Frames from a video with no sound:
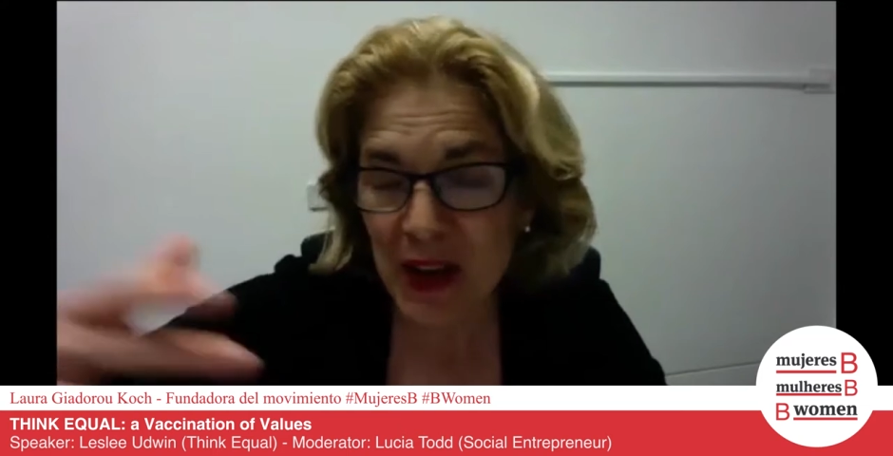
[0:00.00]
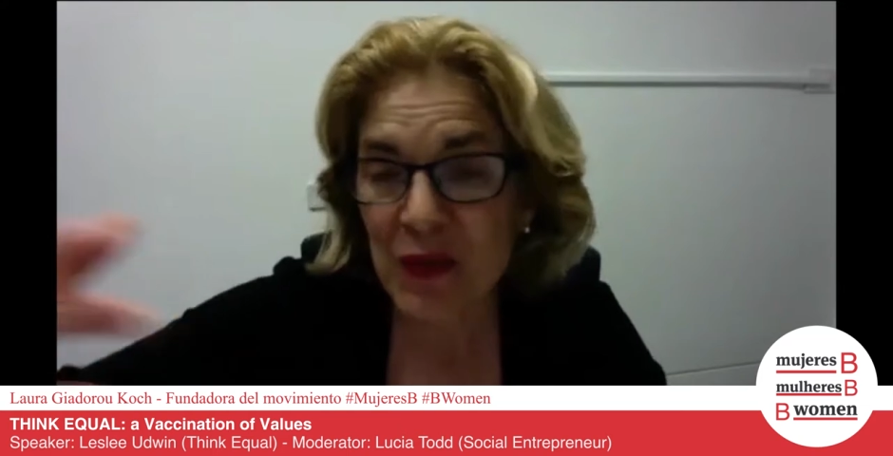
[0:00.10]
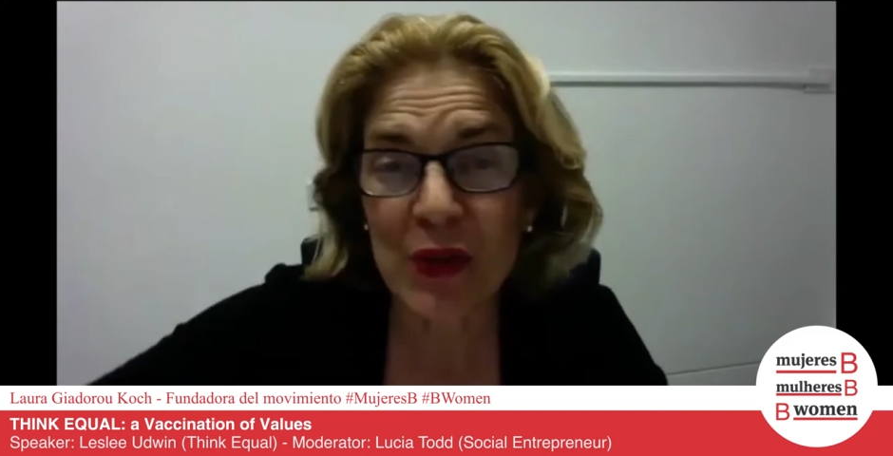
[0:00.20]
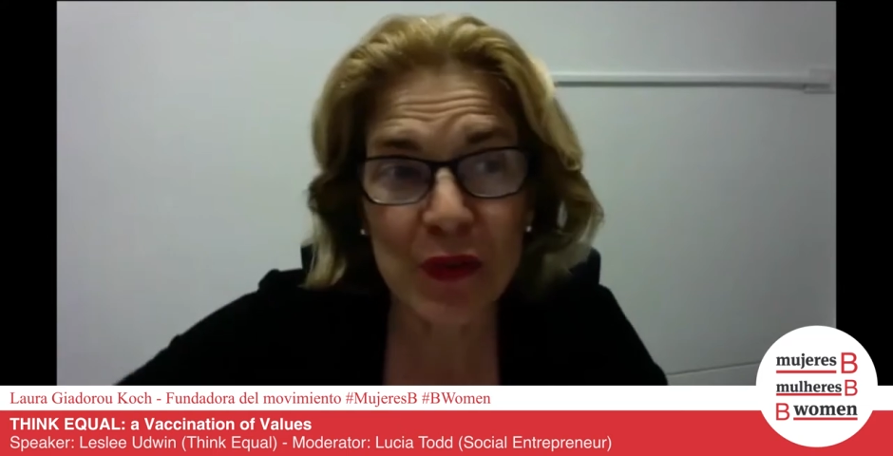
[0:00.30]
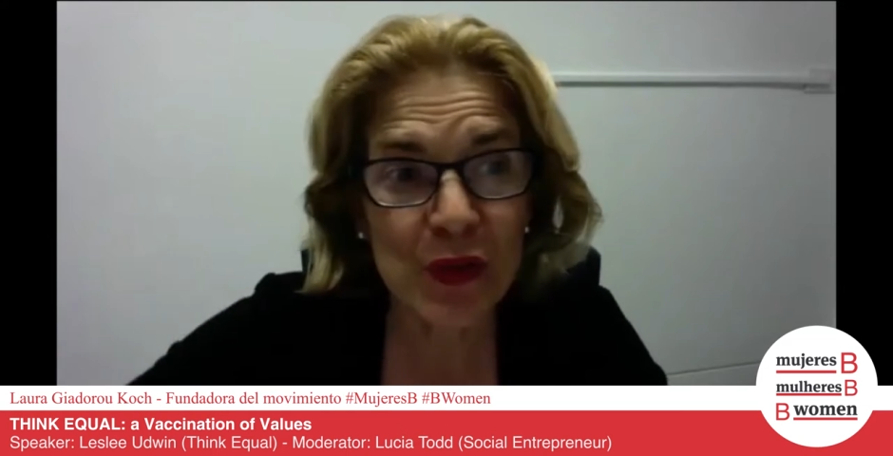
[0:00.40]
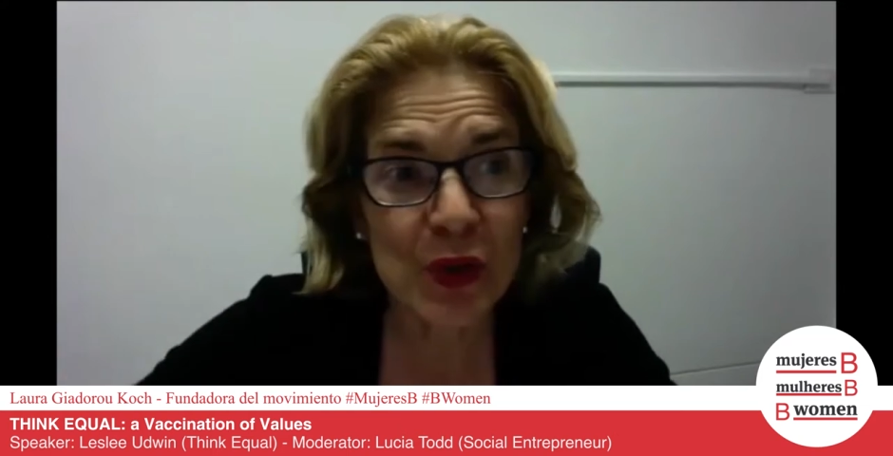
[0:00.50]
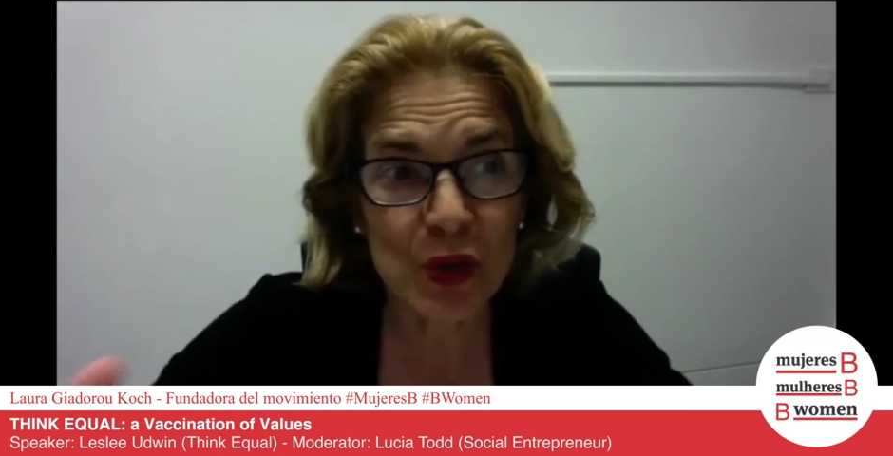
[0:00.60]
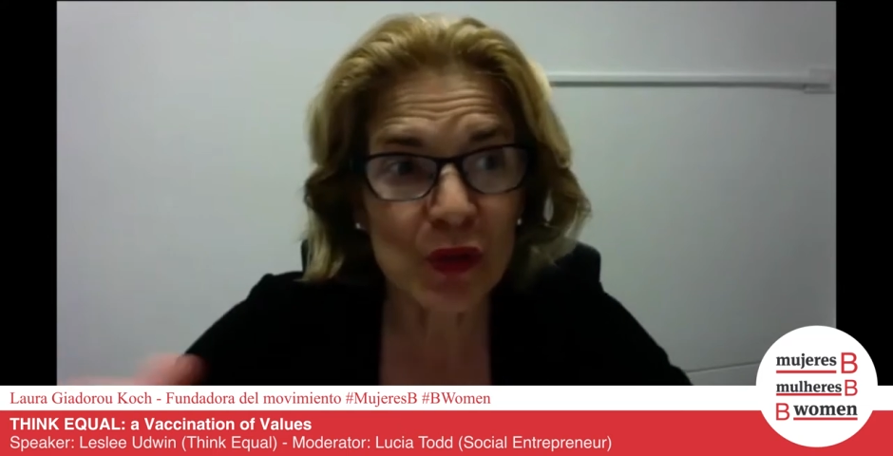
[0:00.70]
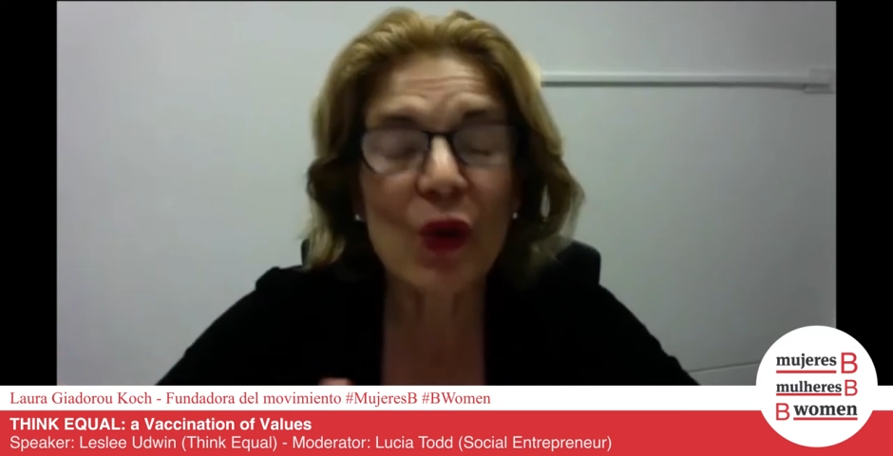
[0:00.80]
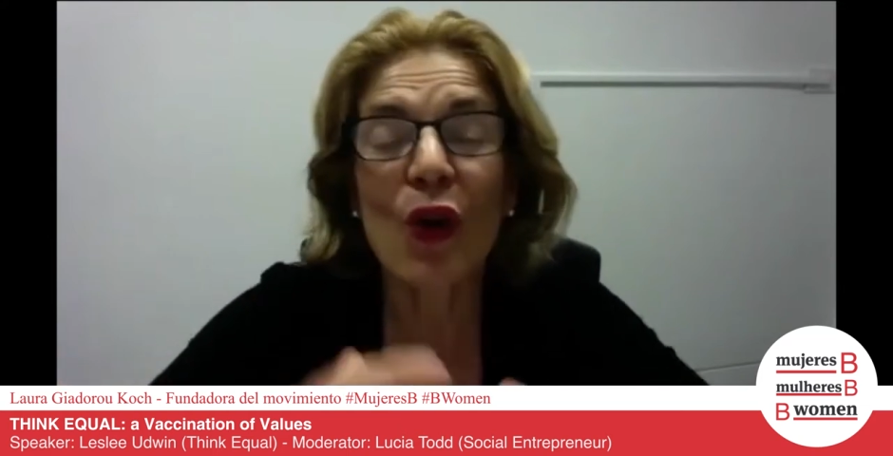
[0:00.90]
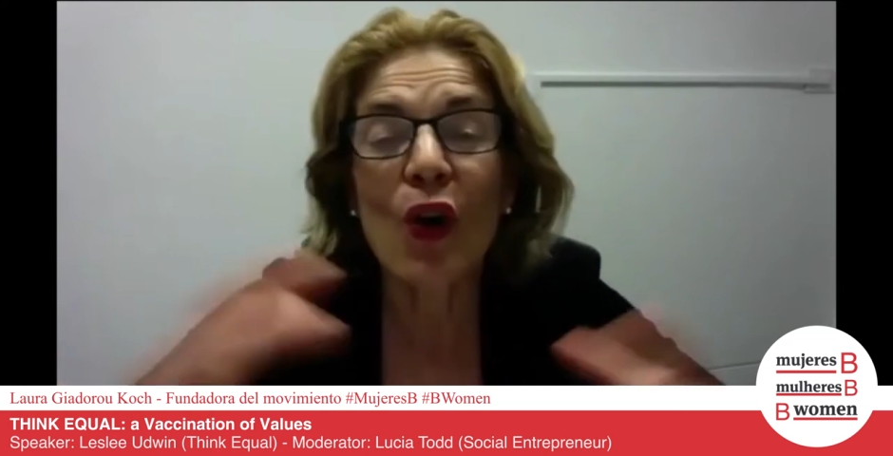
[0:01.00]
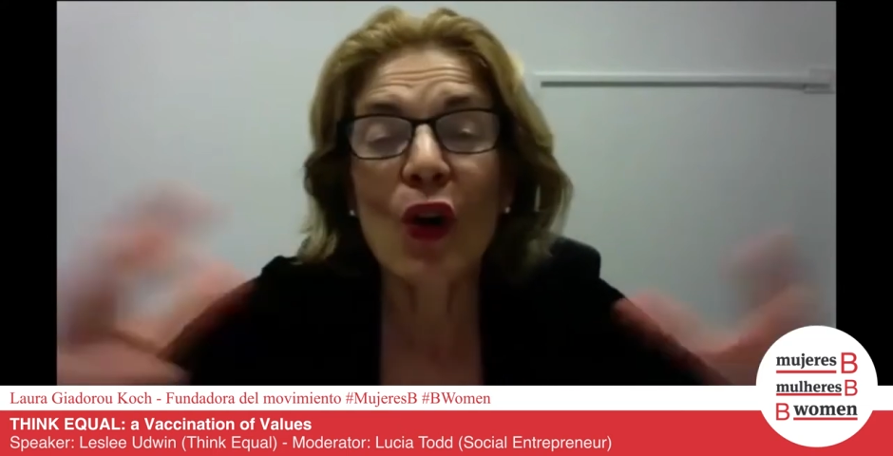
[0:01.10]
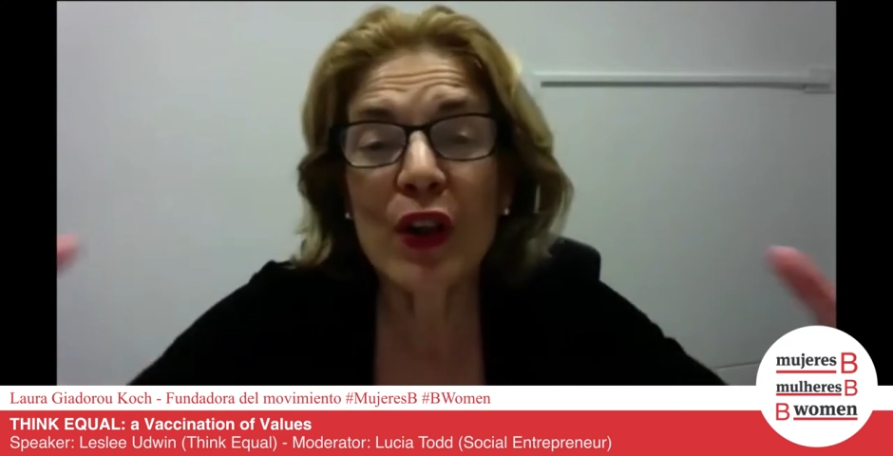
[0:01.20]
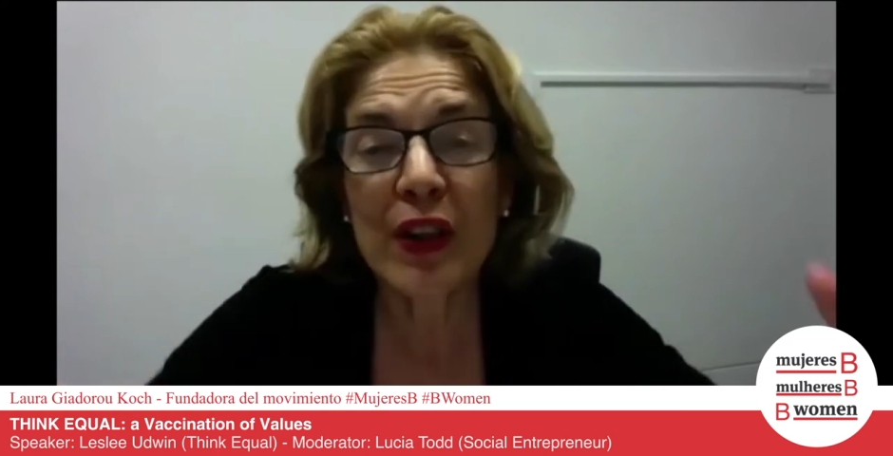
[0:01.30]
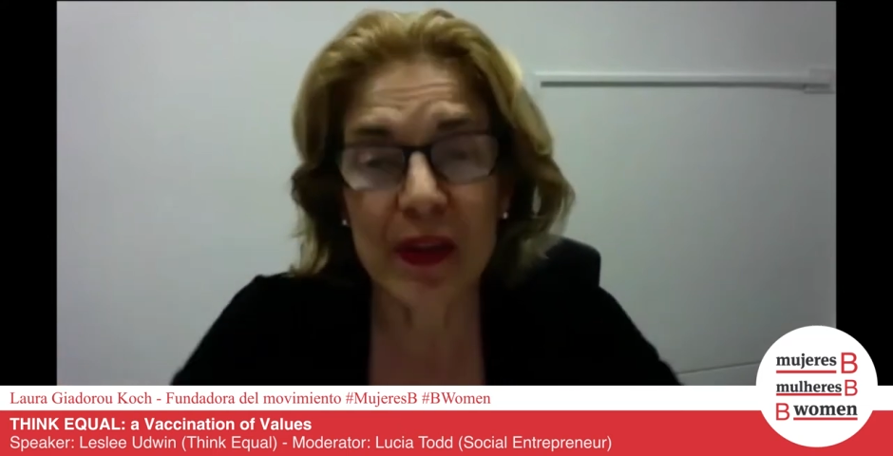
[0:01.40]
and for the future, for
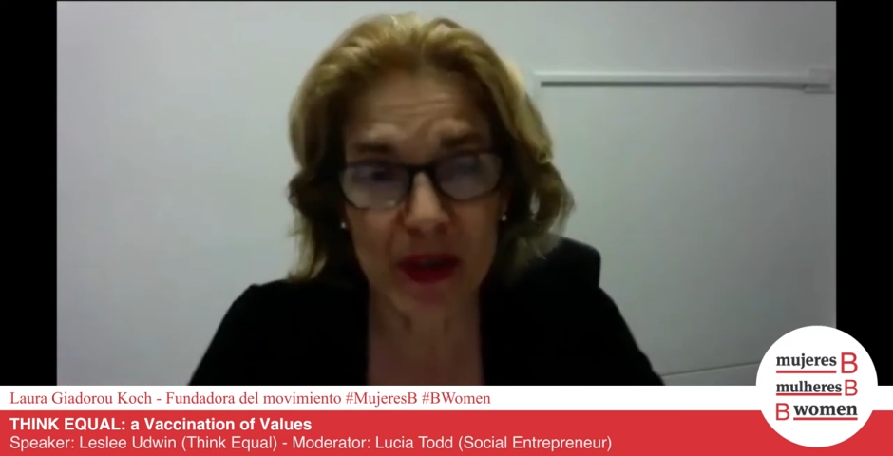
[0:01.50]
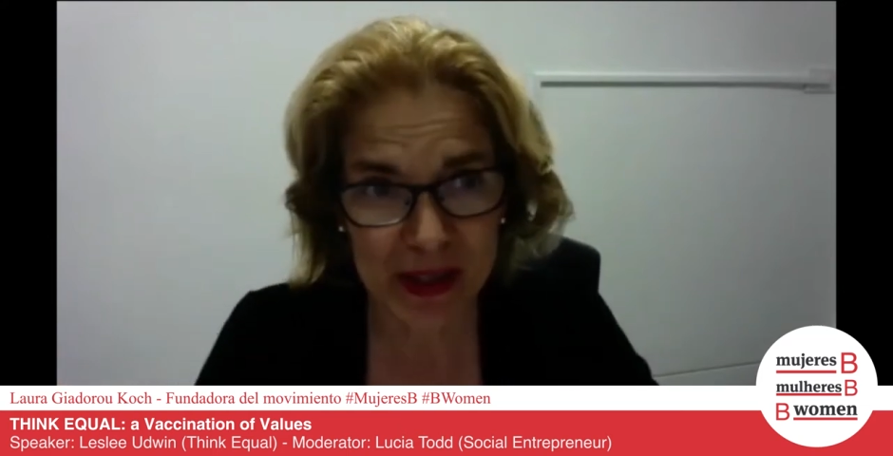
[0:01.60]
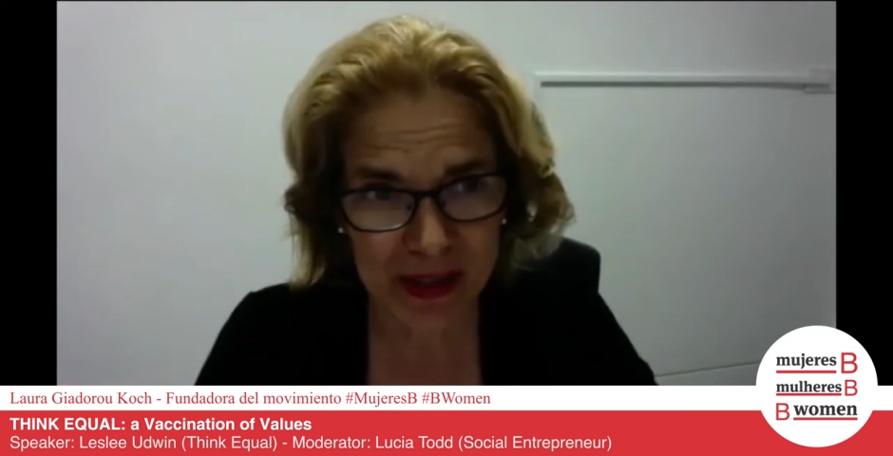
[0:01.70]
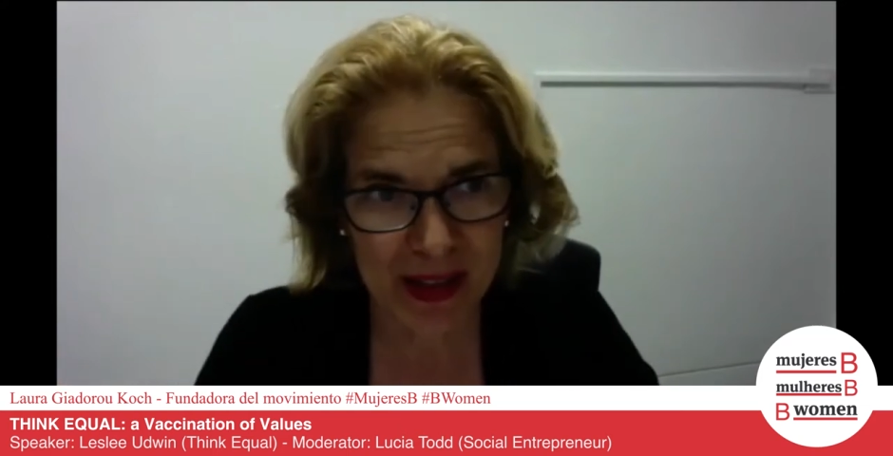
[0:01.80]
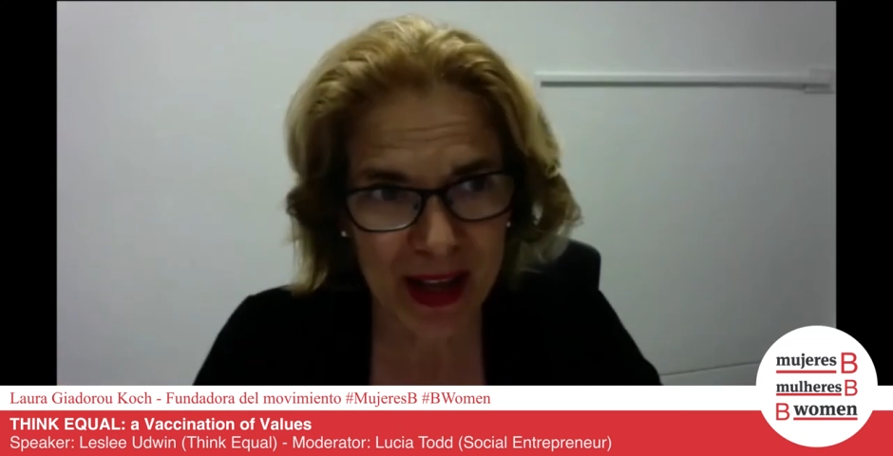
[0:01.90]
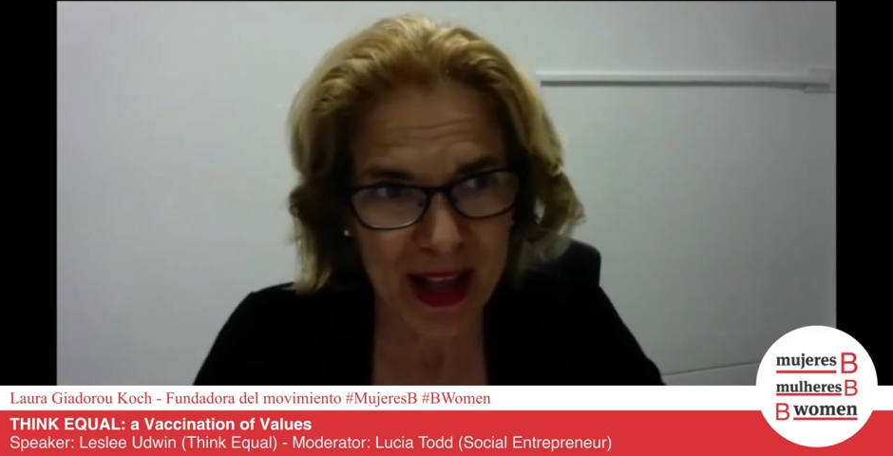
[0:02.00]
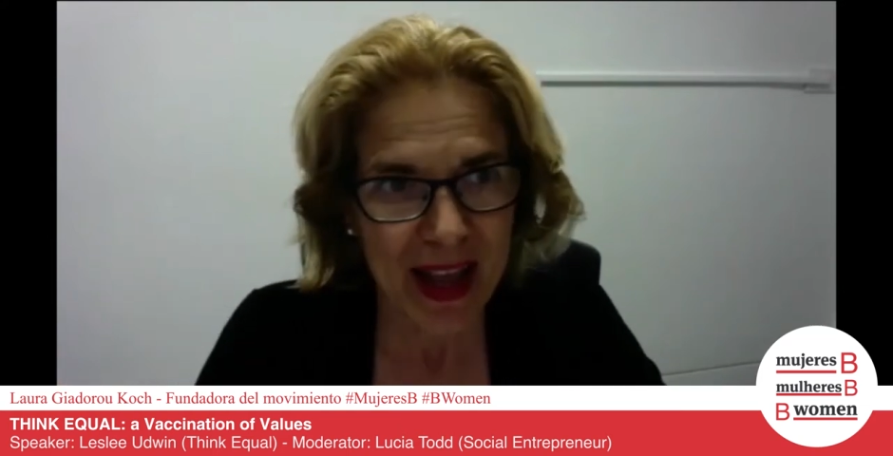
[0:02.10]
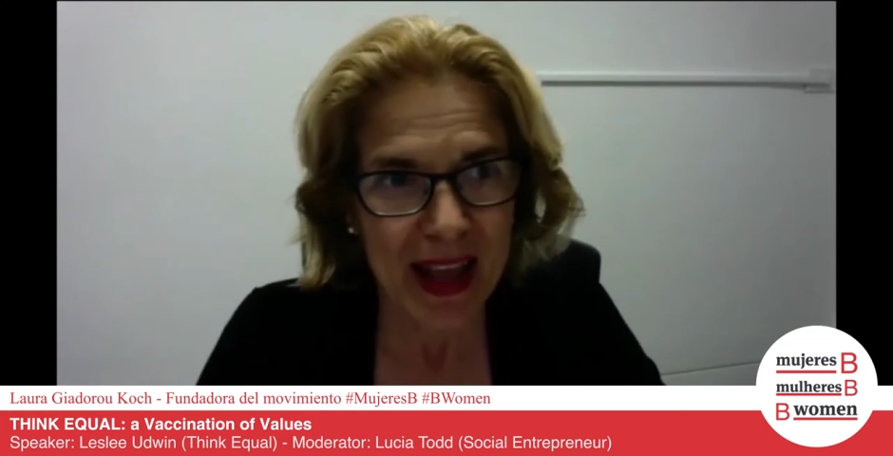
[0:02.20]
all of us.